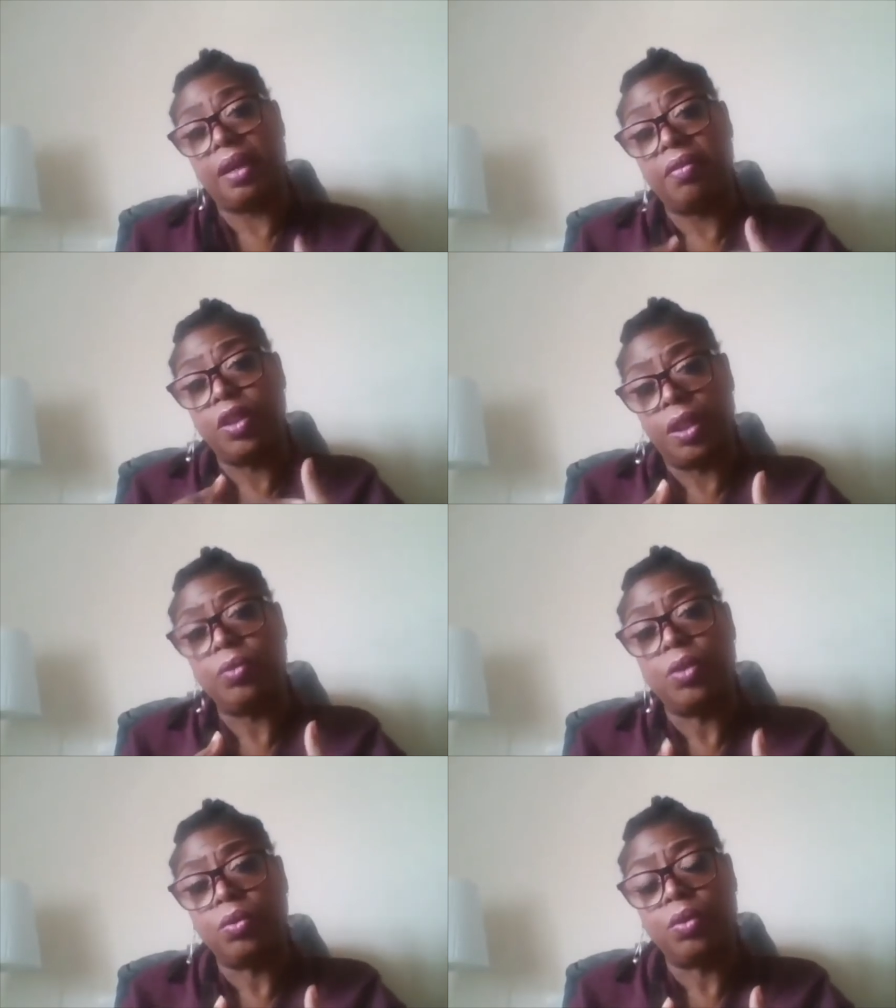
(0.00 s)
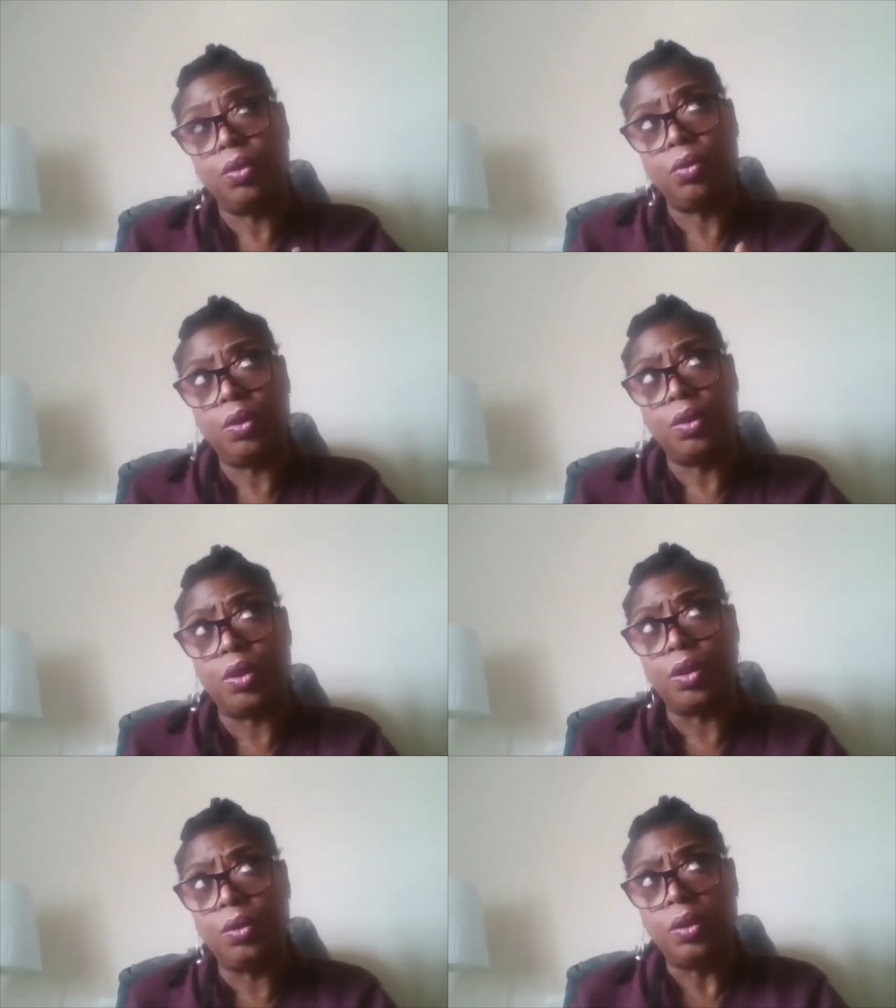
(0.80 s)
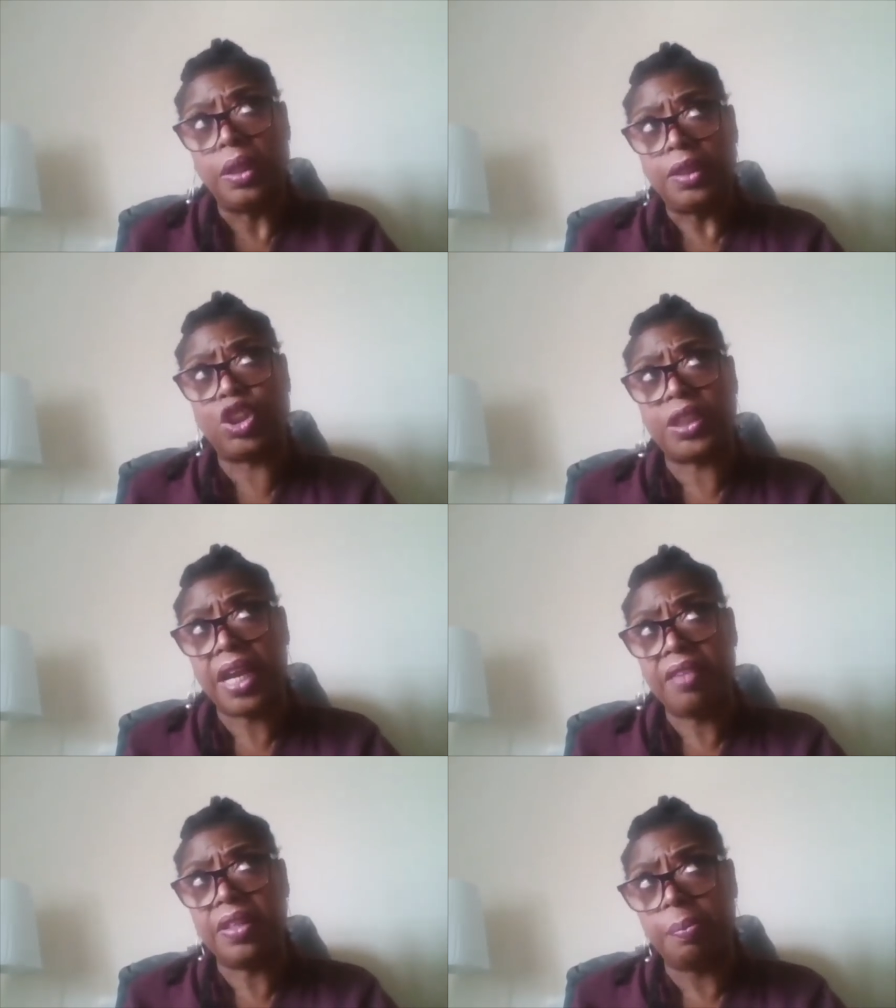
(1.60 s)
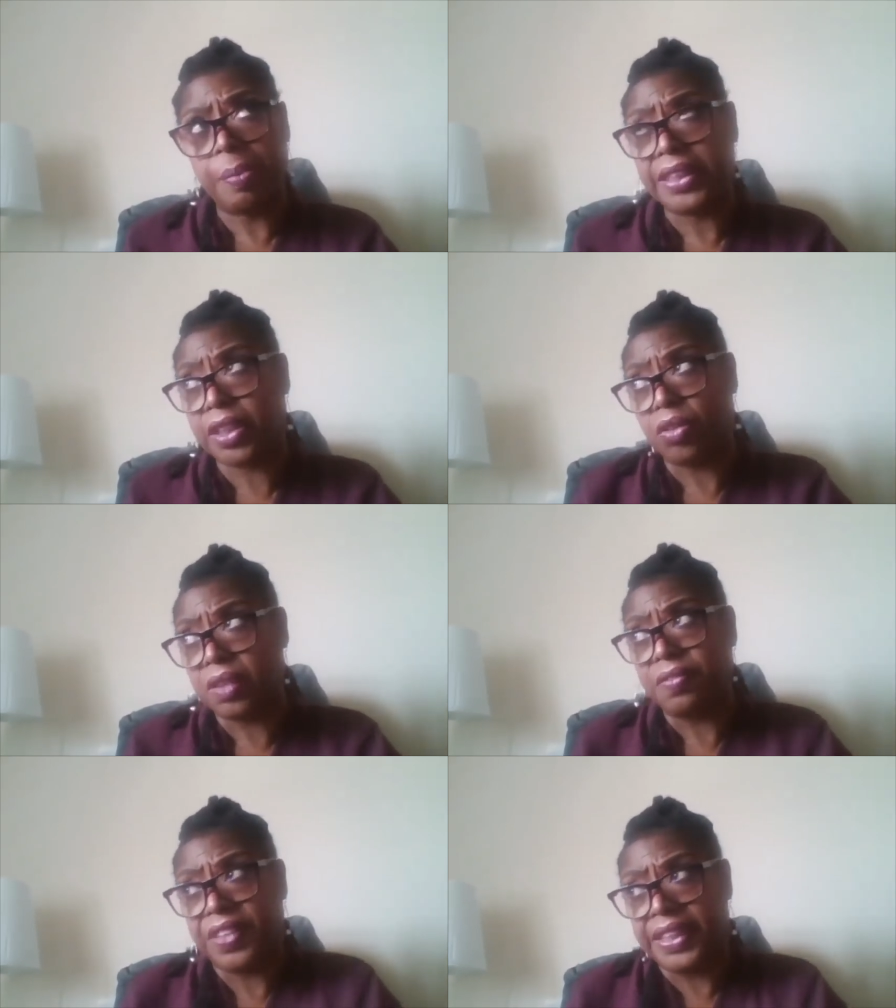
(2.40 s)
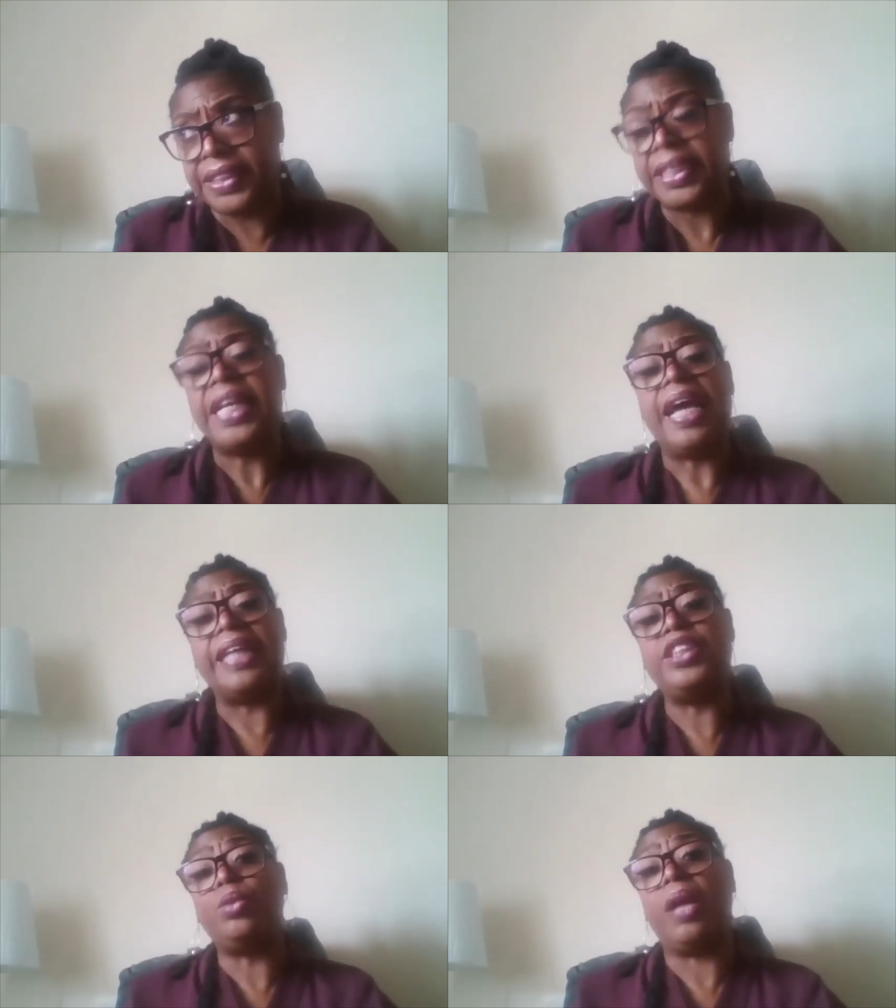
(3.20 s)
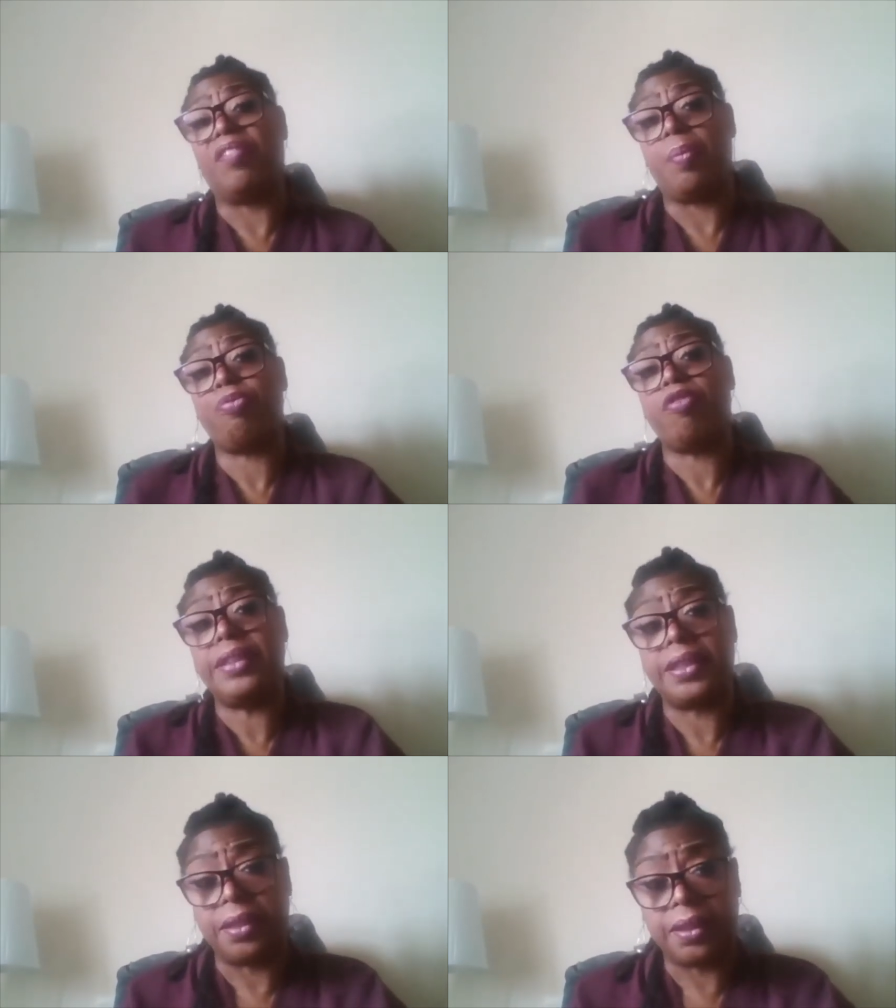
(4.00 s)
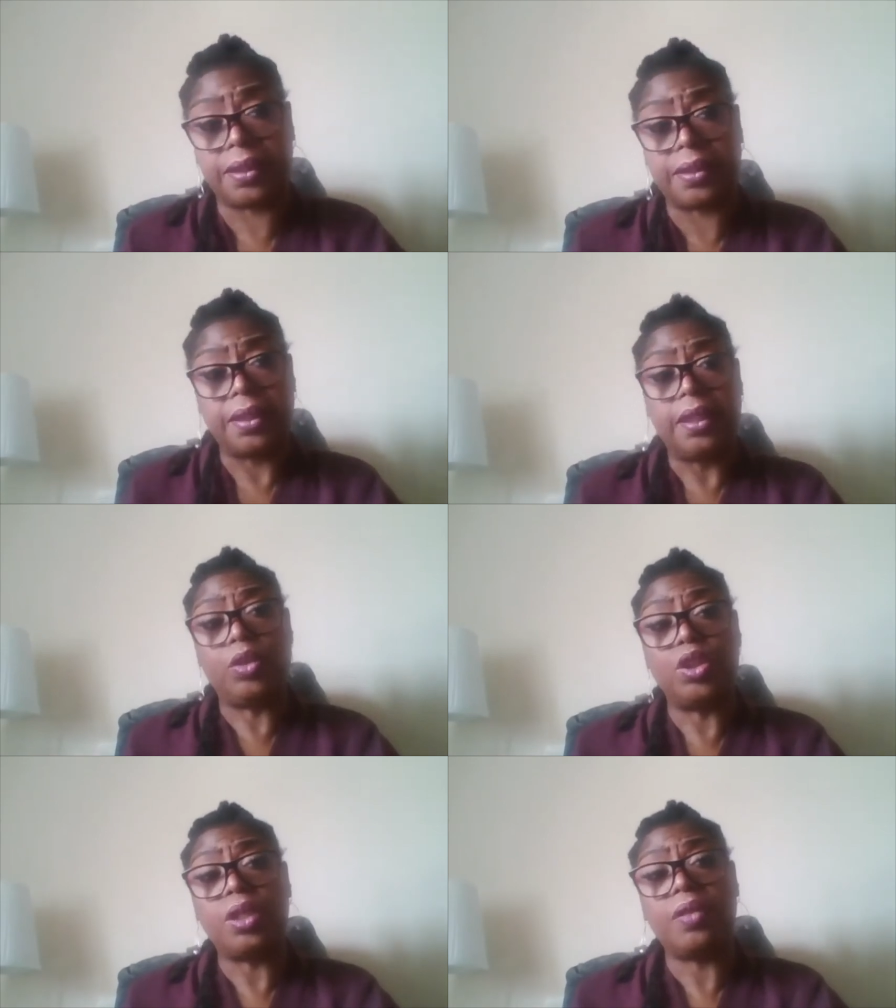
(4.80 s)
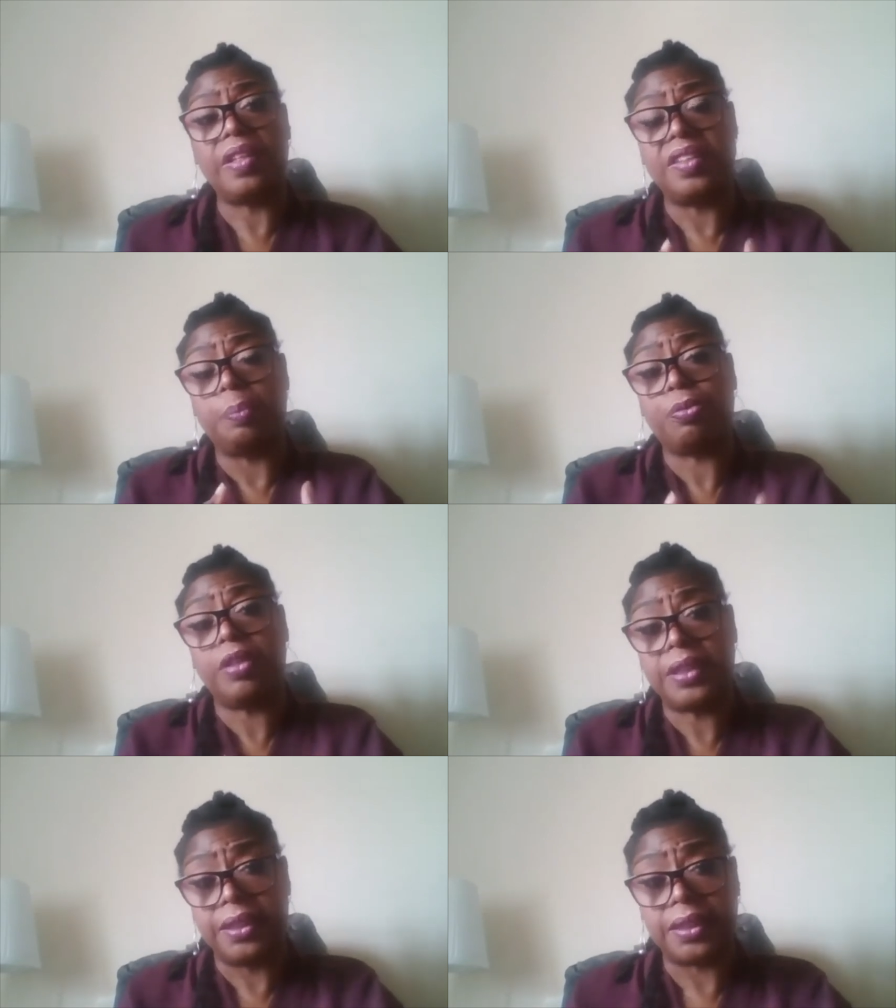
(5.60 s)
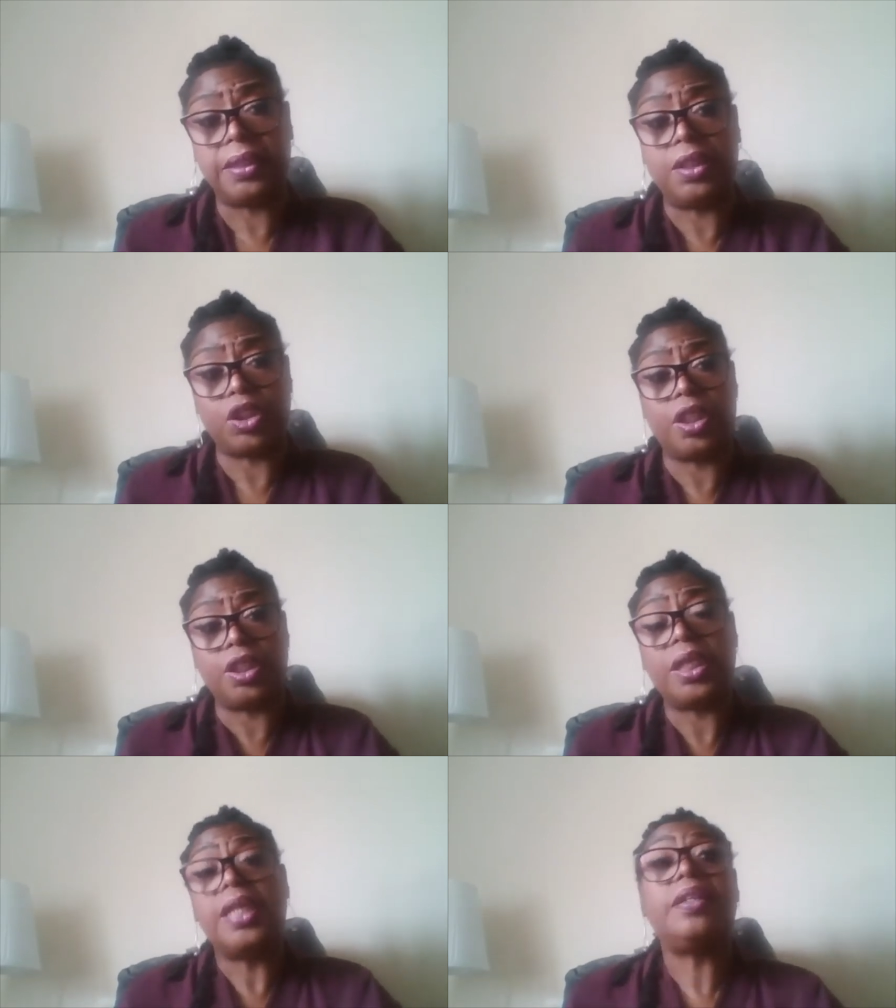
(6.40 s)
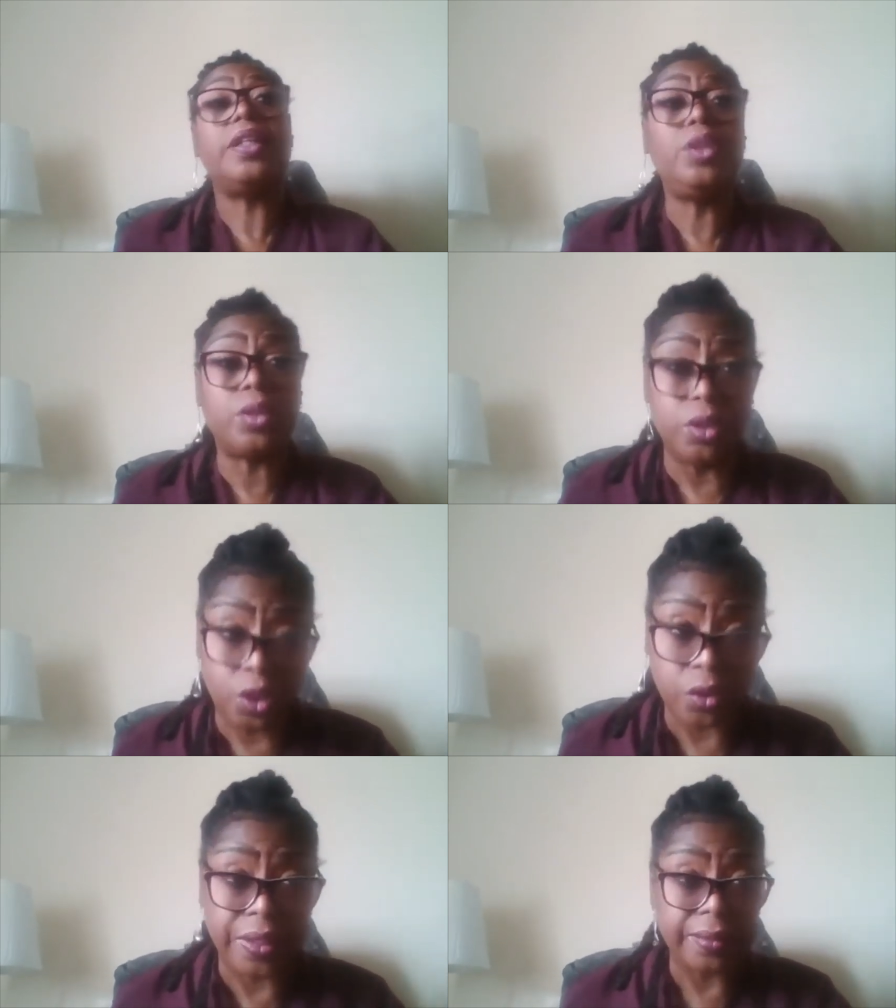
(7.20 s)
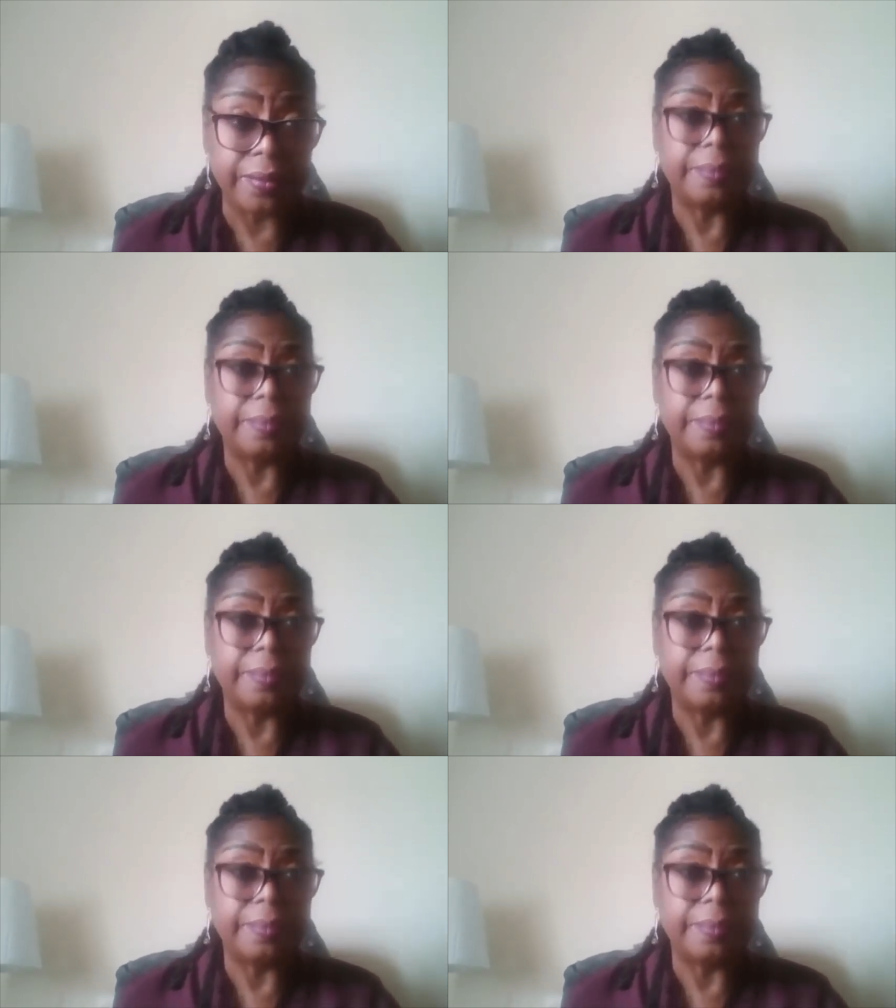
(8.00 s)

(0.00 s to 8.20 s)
you know, you, you, you do share in the Pentecostal faith and you have a presence, you can show that there's a presence in the church, then you can join.